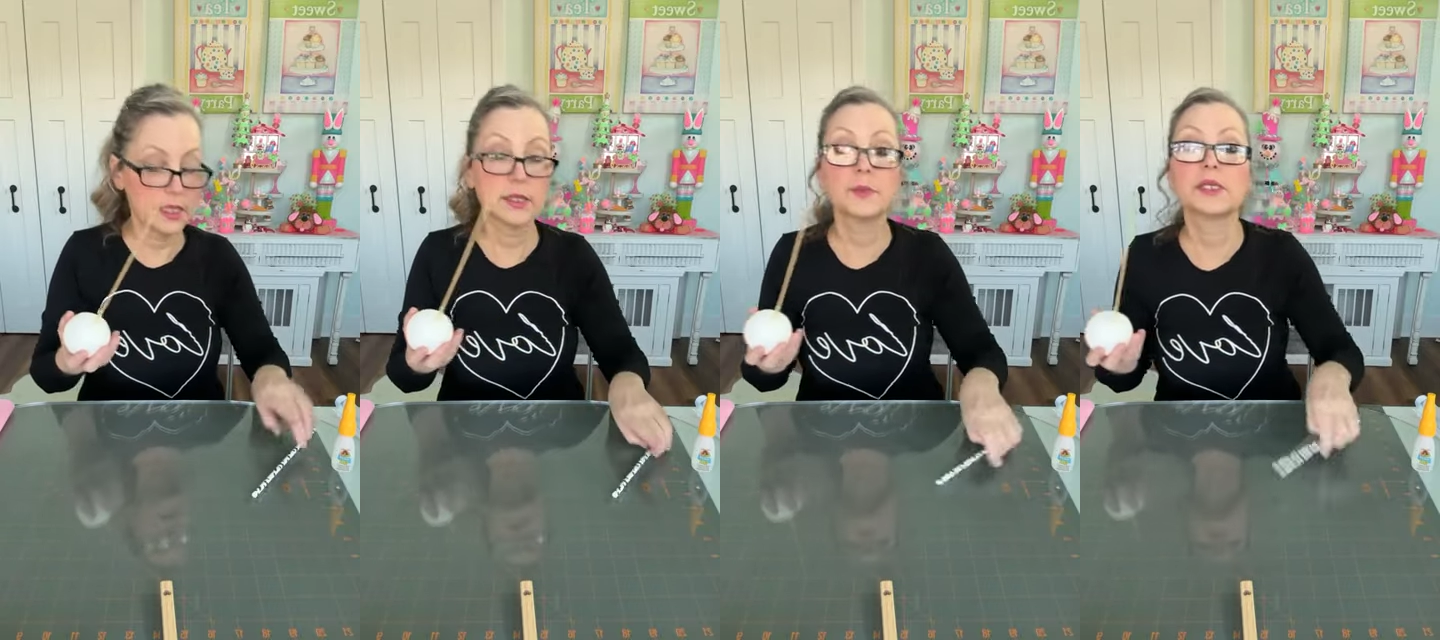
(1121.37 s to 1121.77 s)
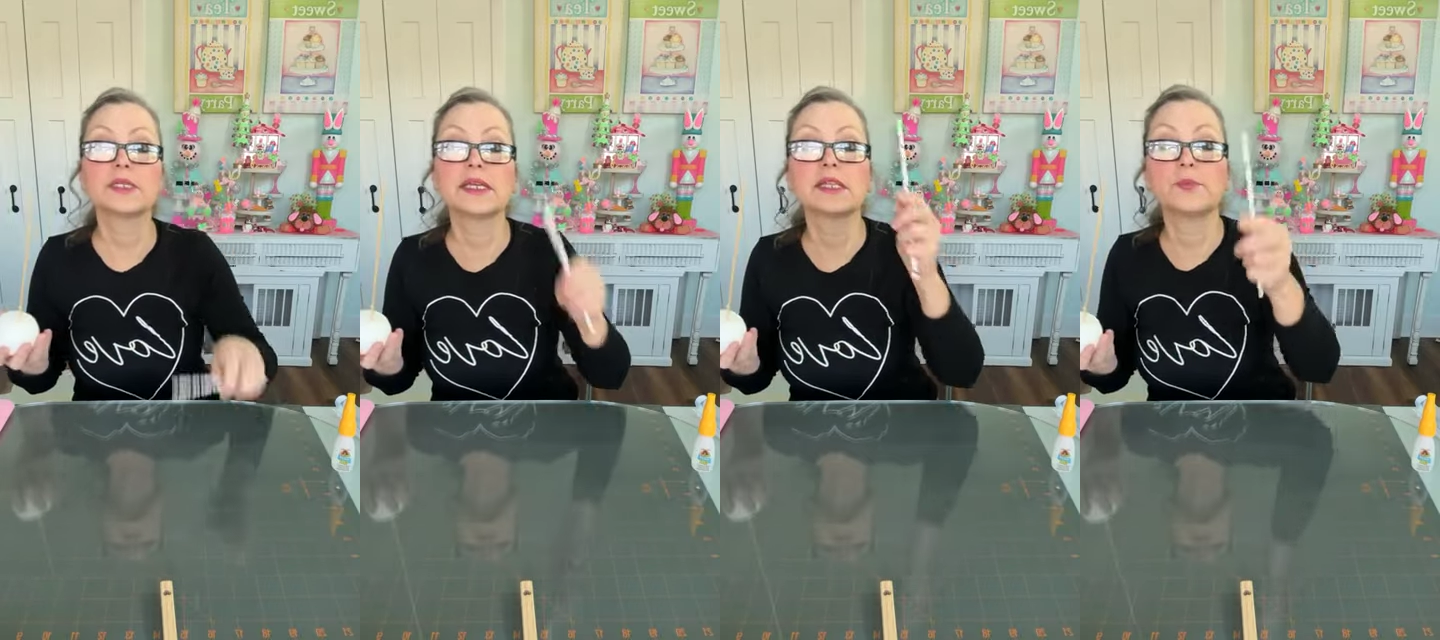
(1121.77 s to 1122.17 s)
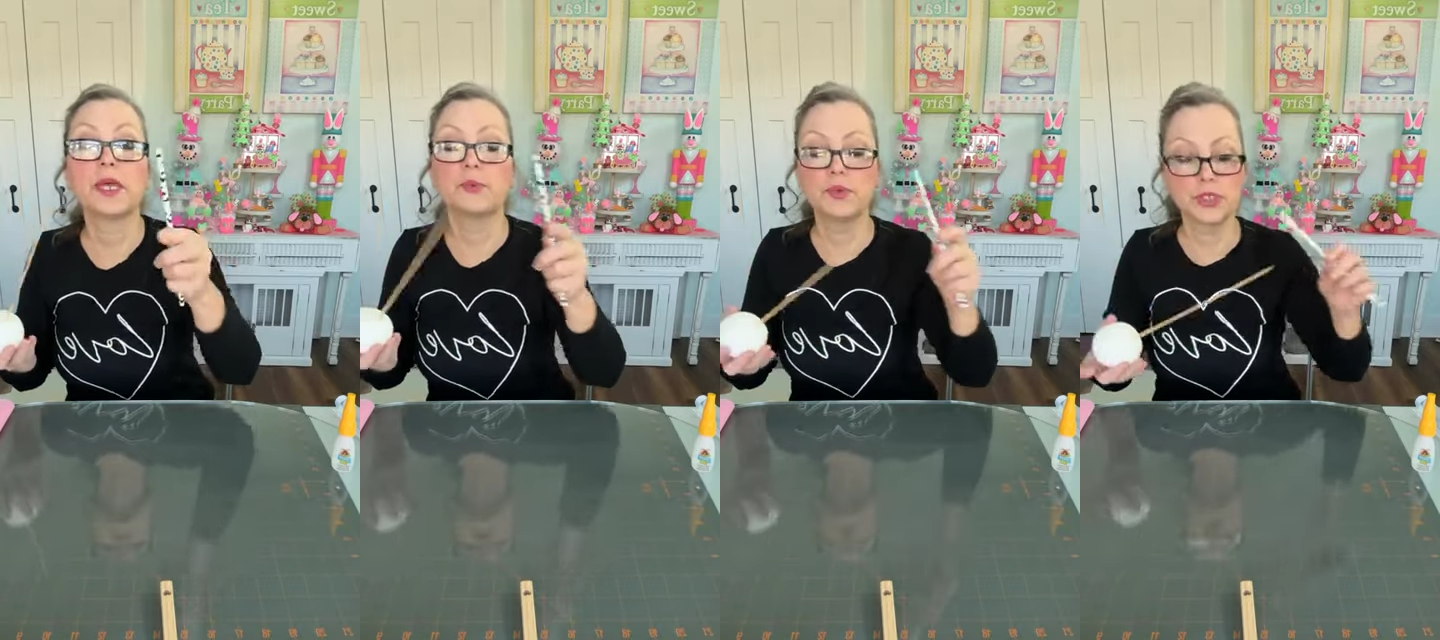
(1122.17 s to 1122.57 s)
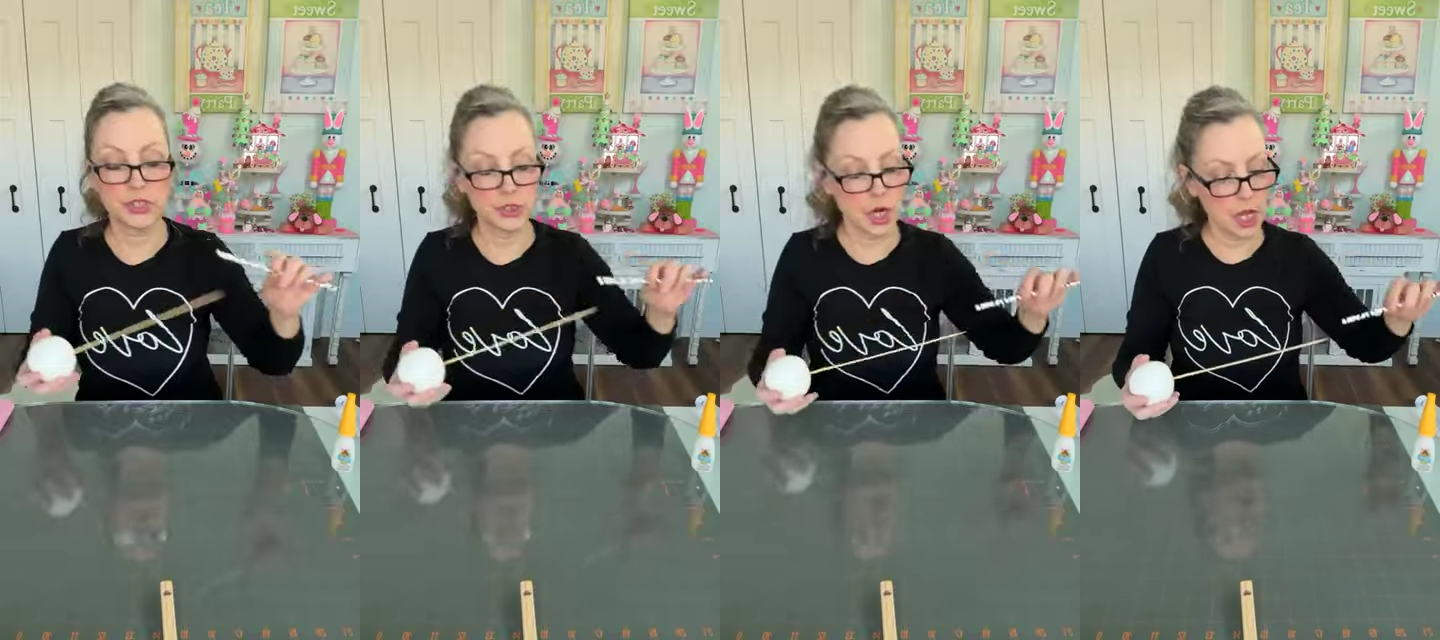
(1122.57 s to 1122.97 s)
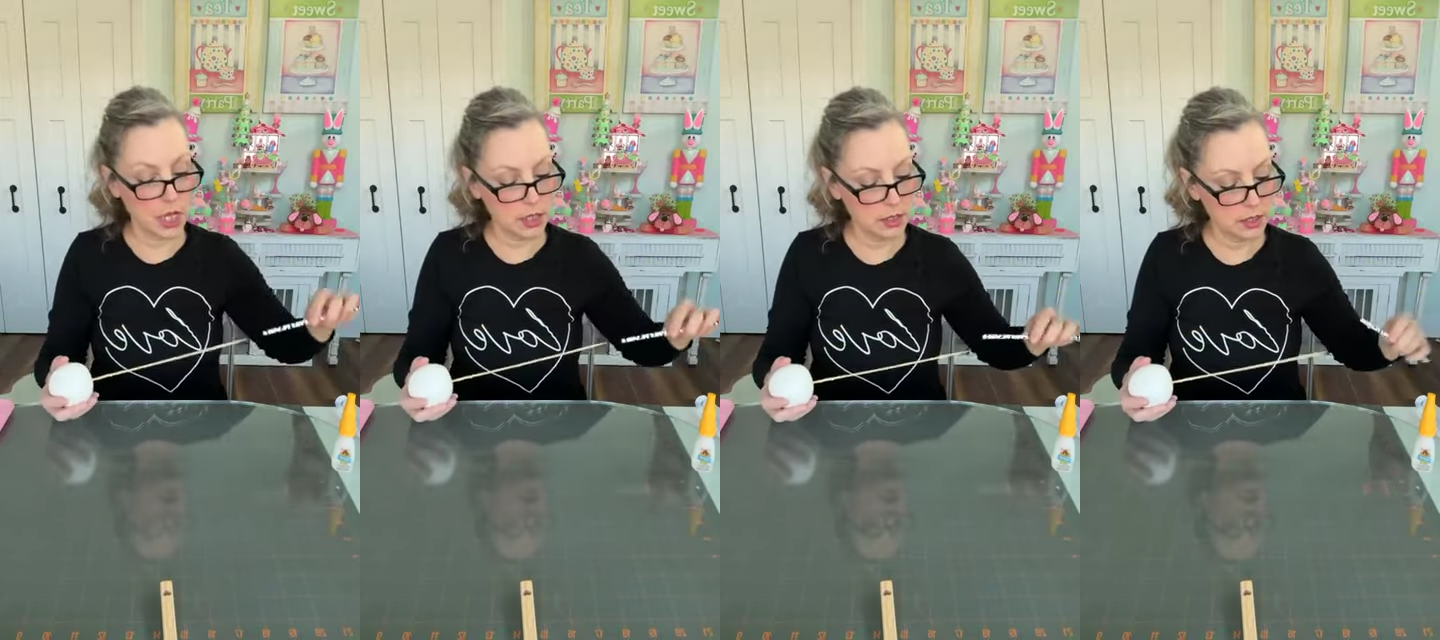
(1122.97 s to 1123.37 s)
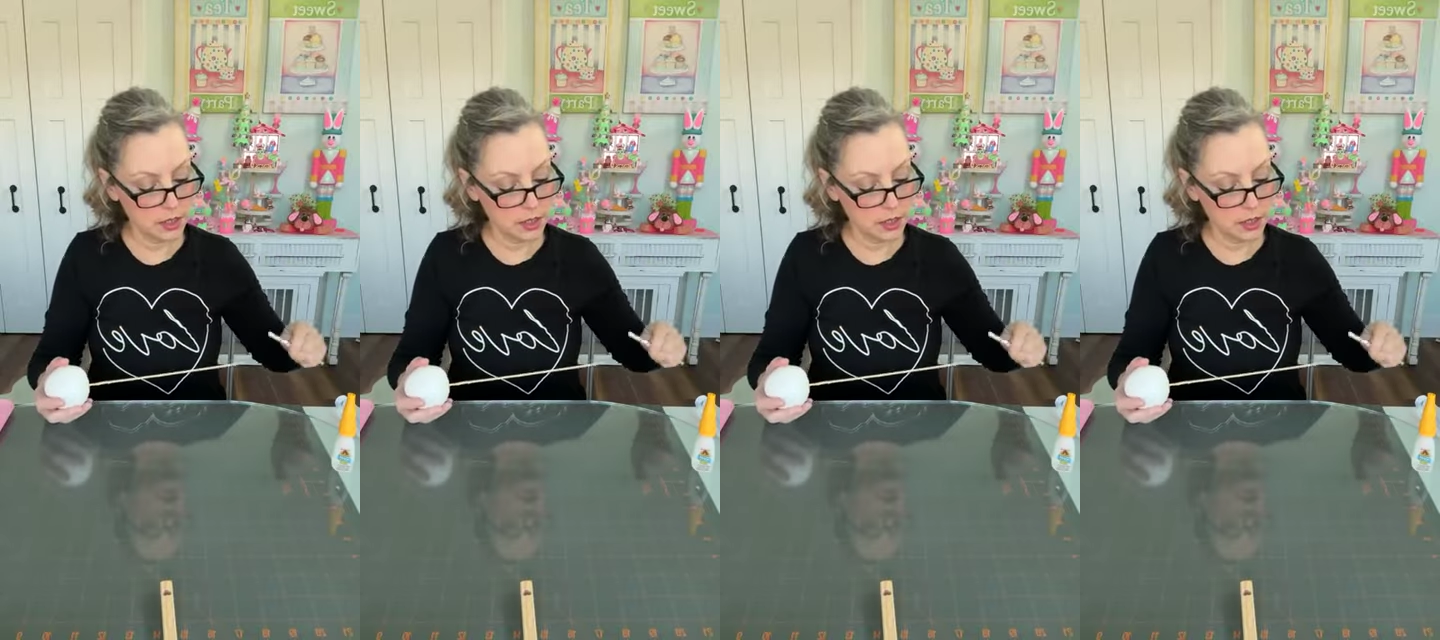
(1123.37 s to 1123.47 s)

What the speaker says: Then I'm going to take the paper straw